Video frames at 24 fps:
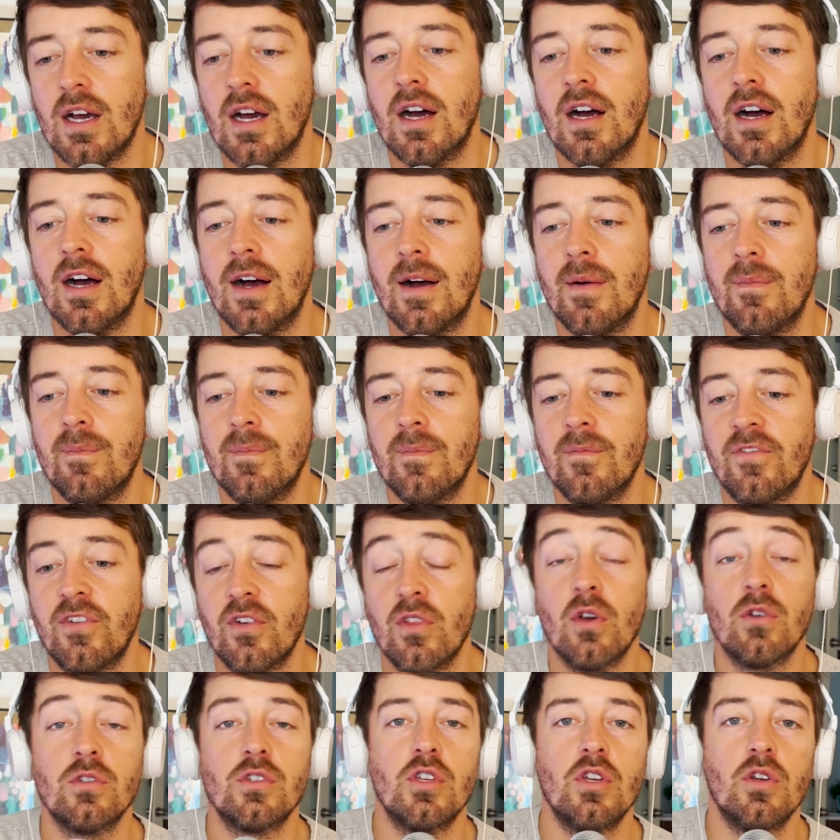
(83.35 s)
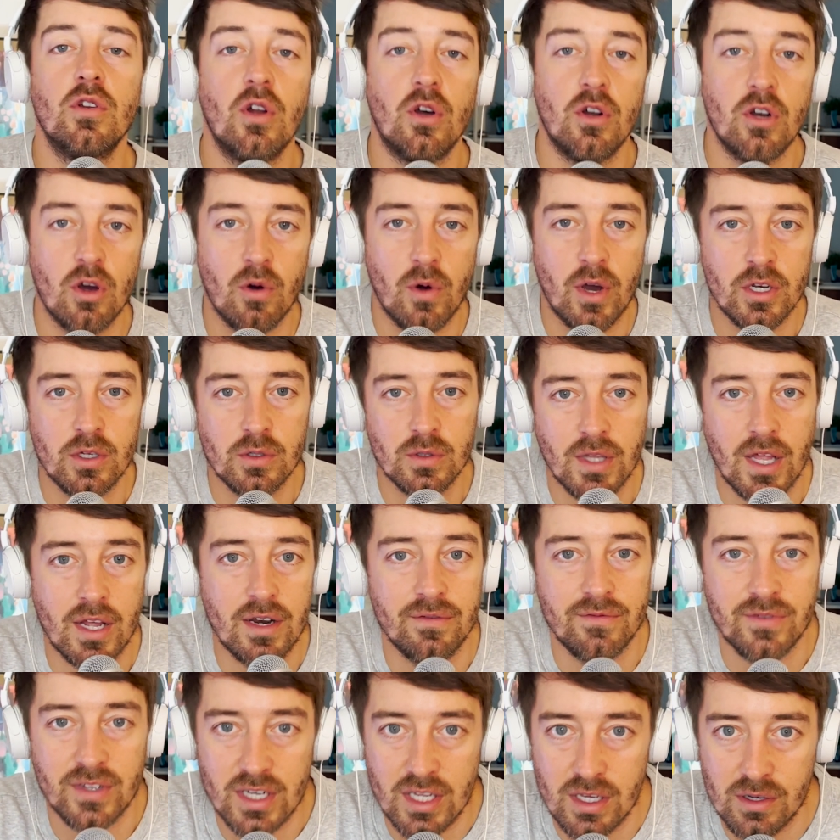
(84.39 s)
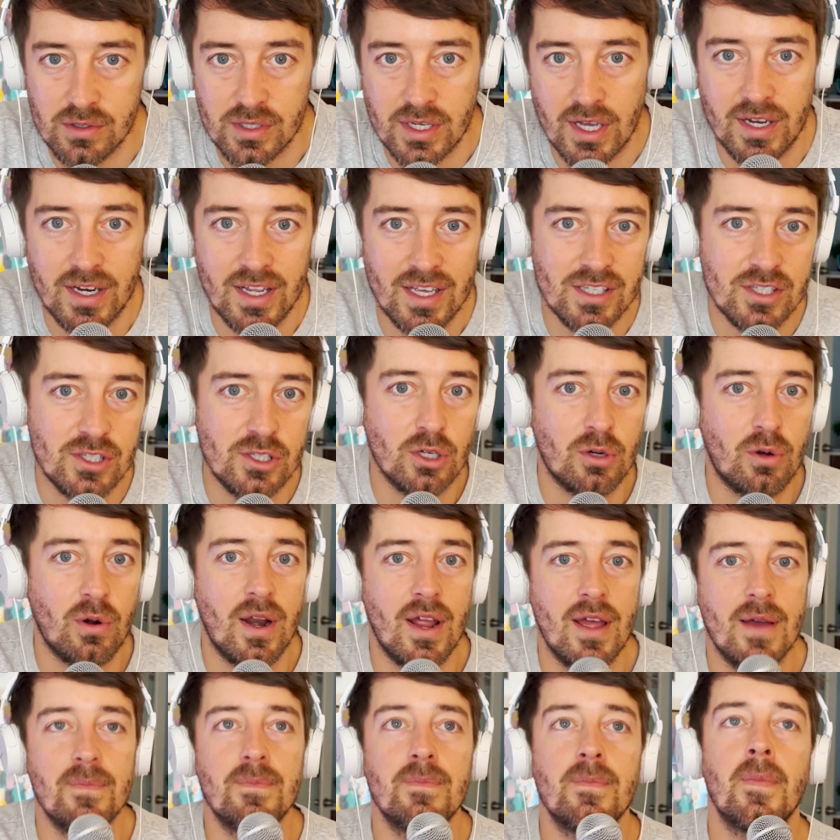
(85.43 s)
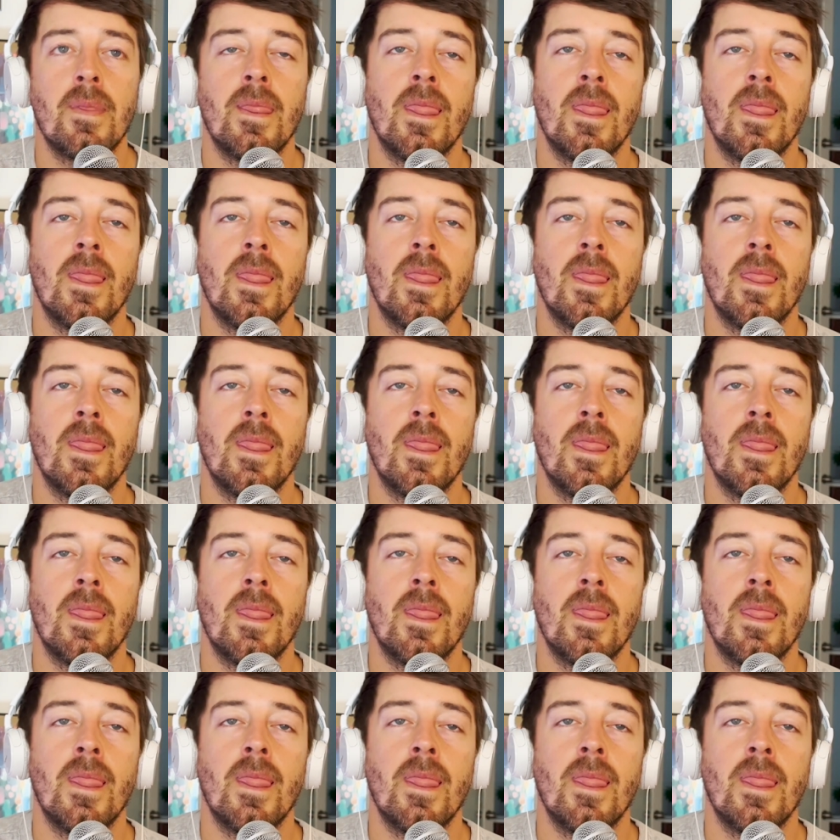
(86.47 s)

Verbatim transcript: Um, for those of you who don't know, I do a lot of videos on Instagram.